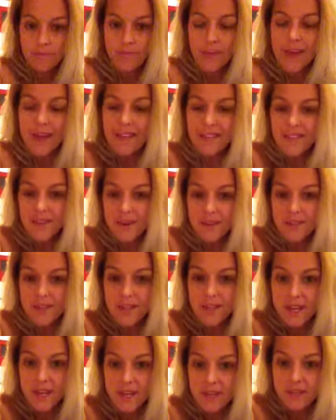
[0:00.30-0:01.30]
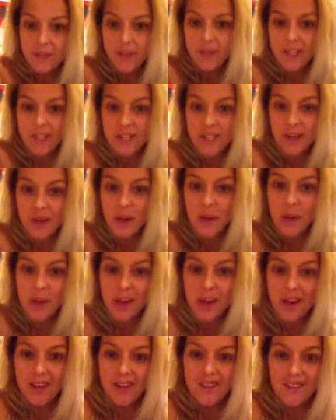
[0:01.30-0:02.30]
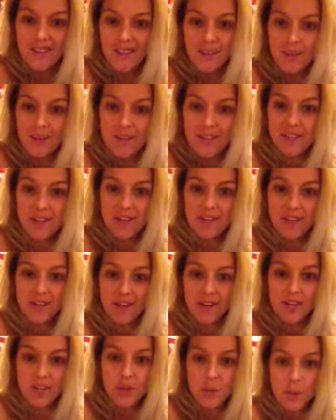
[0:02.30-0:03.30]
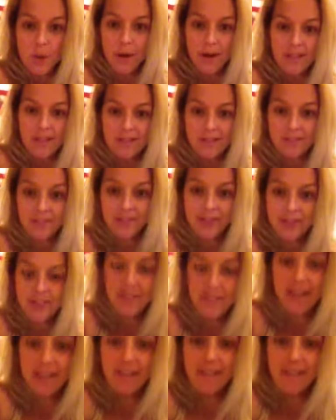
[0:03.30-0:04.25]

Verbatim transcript: And so it's the end of week two, and I said to myself every two weeks I was going to take